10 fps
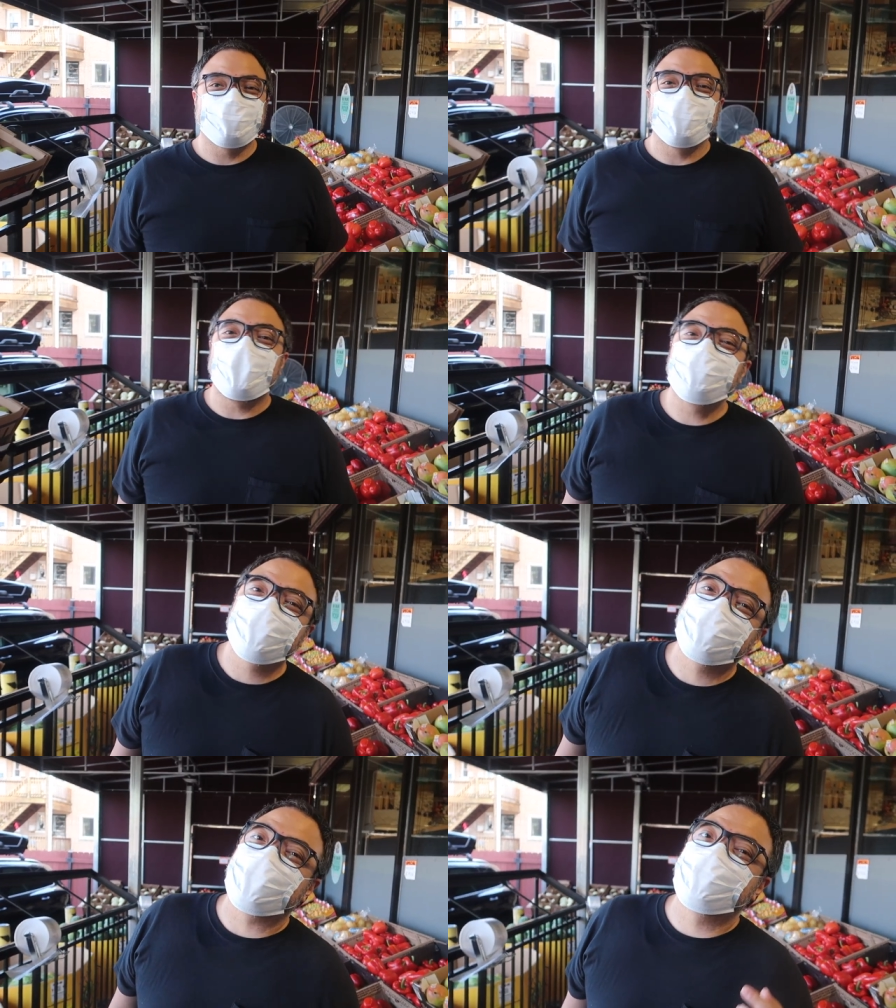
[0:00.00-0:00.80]
Alright, so
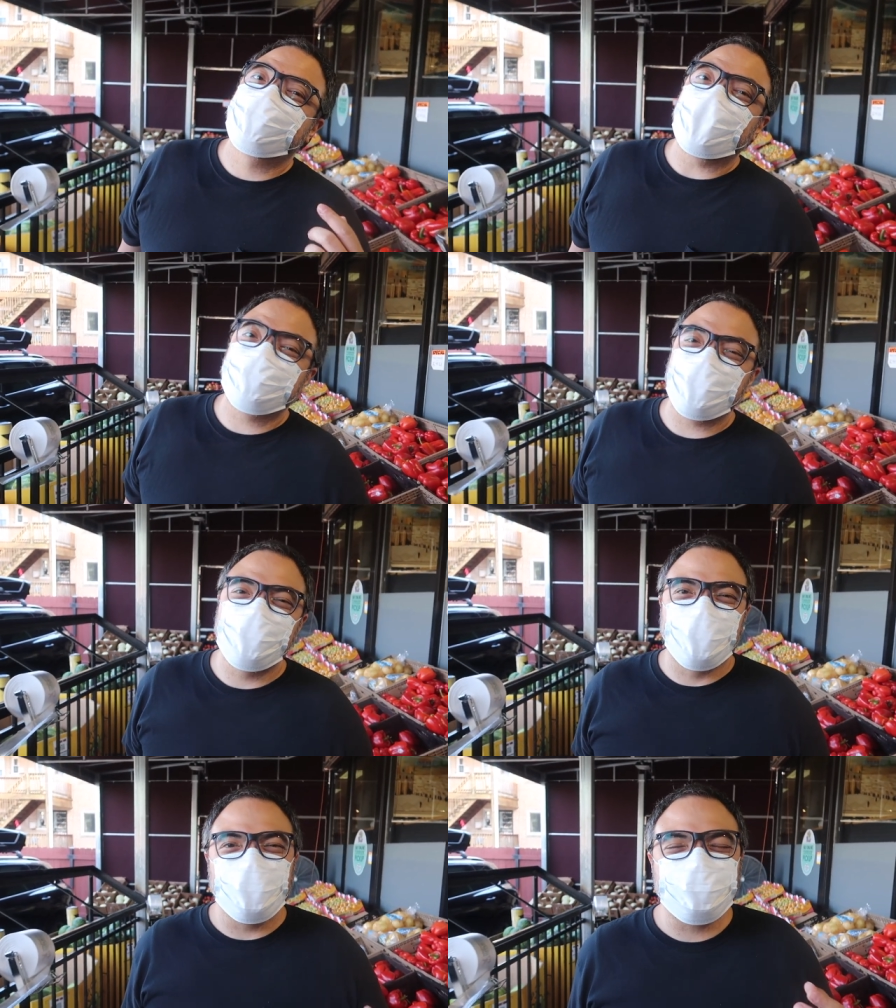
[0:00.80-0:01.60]
that was a
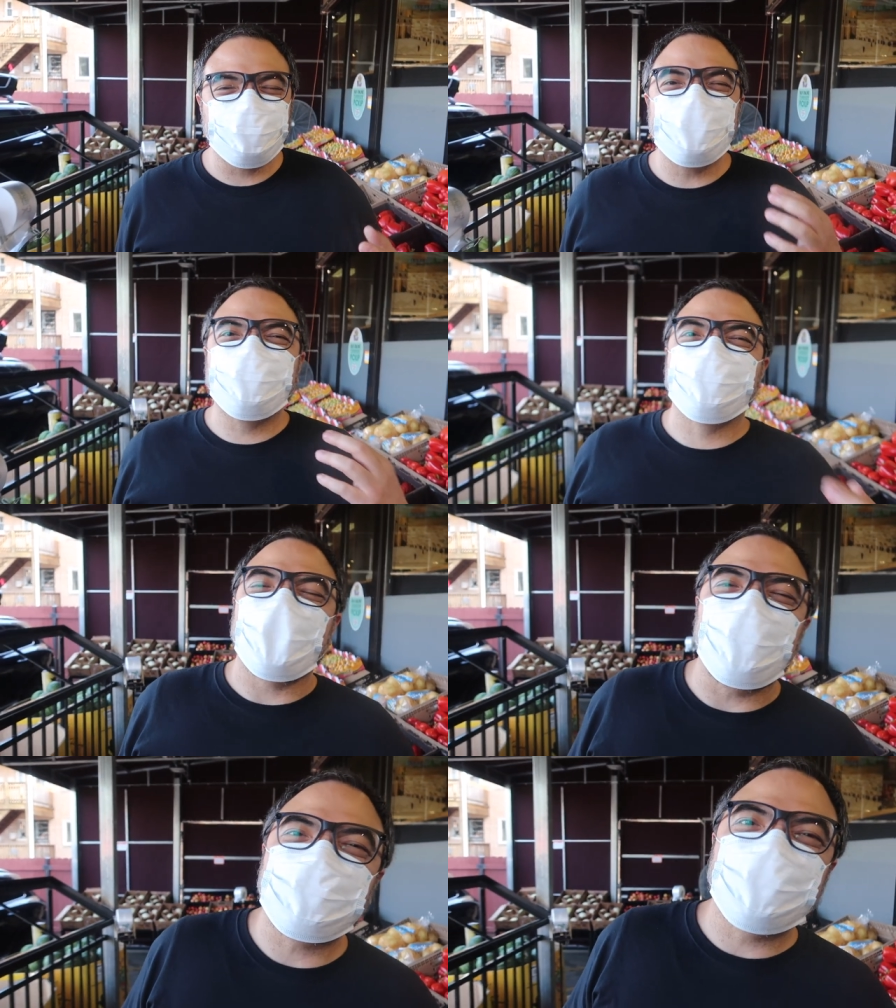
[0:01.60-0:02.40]
successful
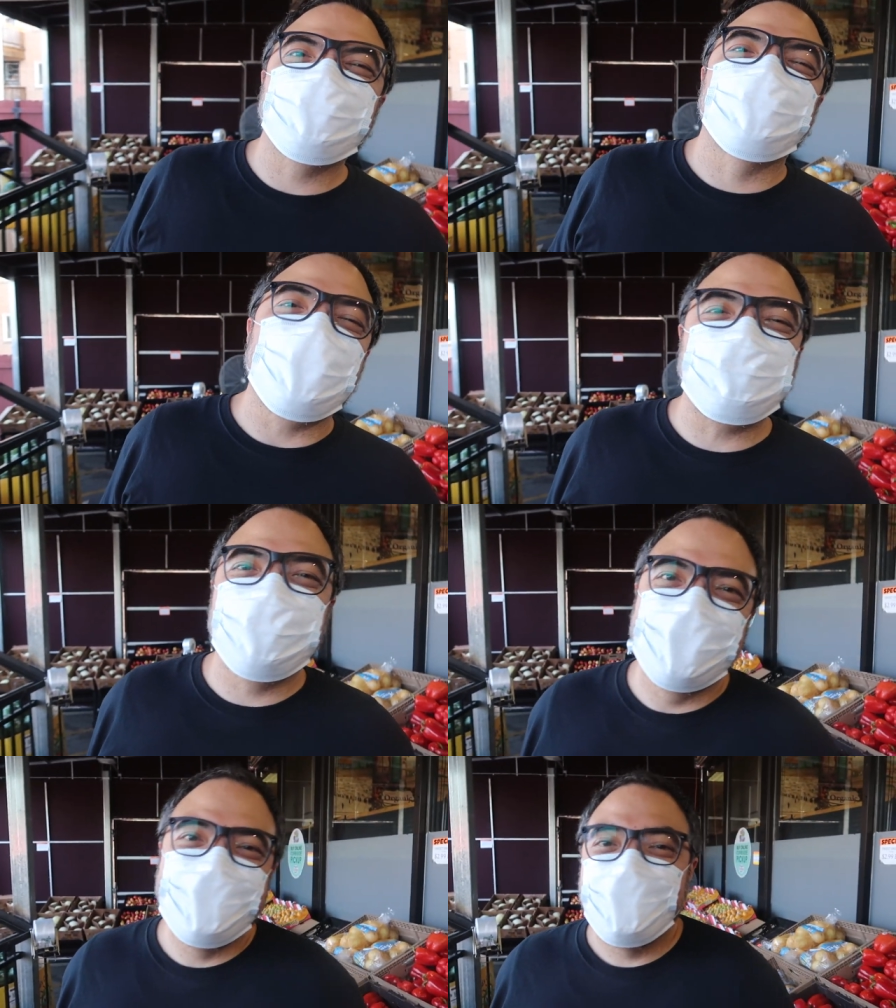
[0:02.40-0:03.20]
grocery shopping
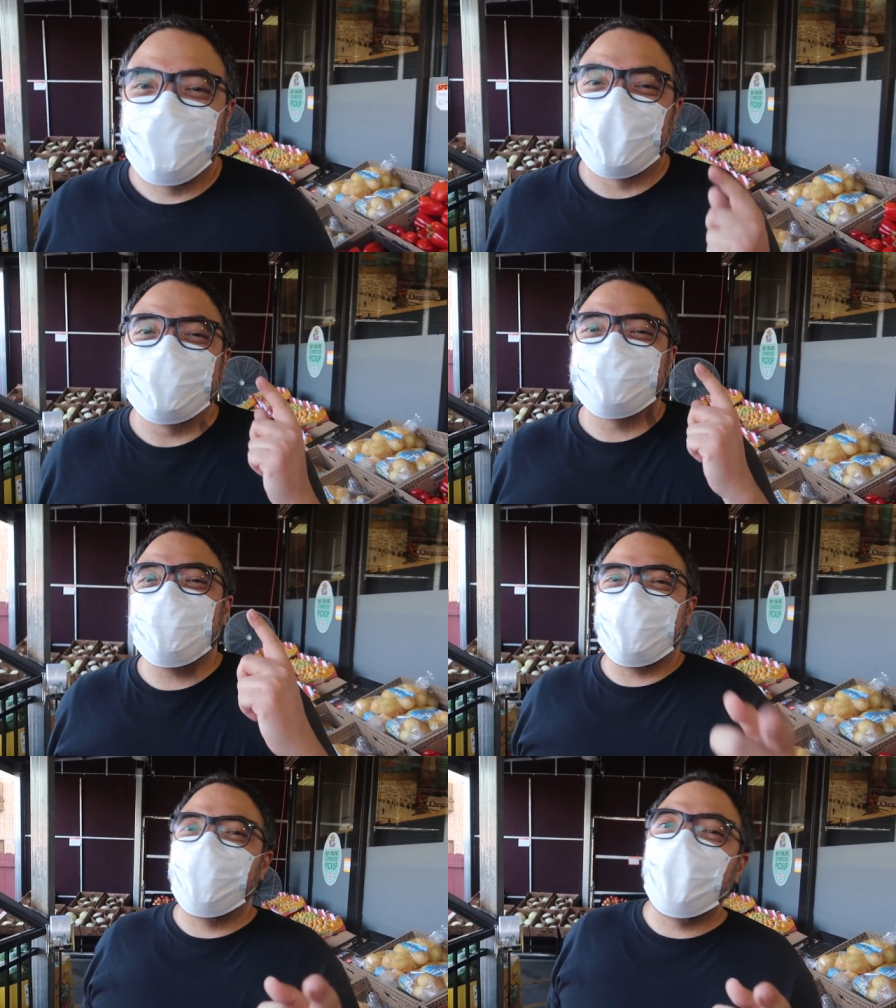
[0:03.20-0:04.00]
trip. We're
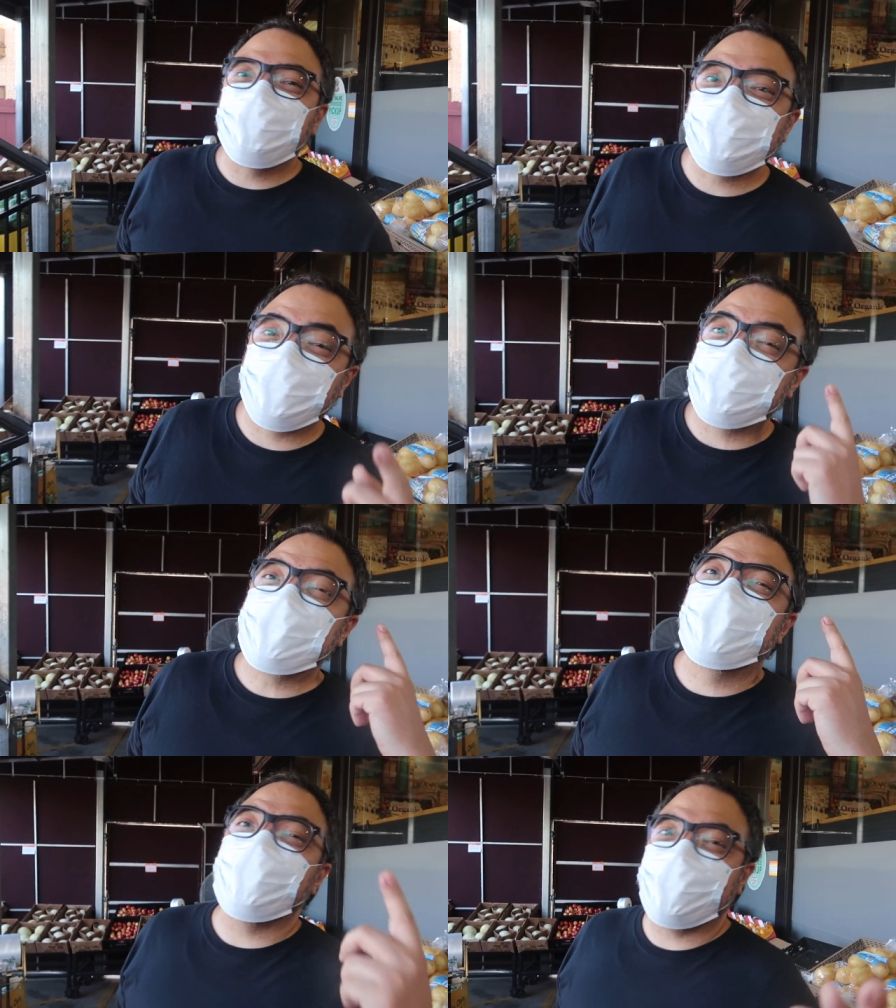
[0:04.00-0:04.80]
gonna see you at home
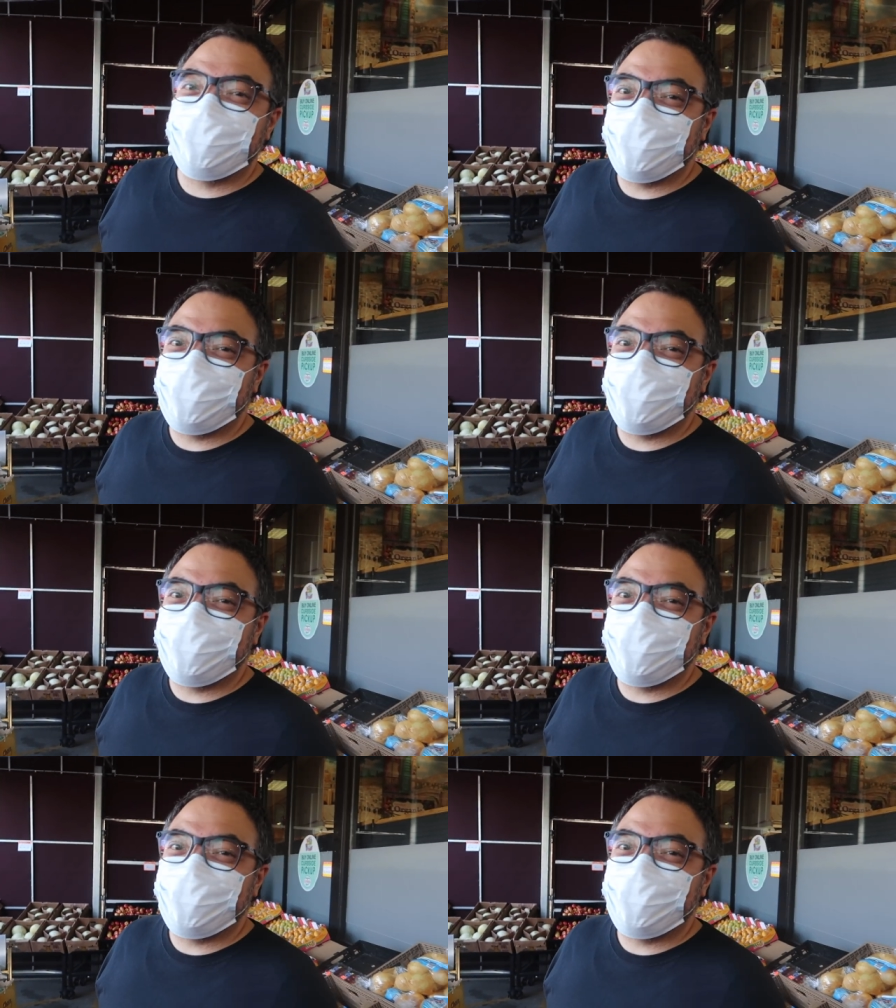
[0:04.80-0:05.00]
because we're gonna be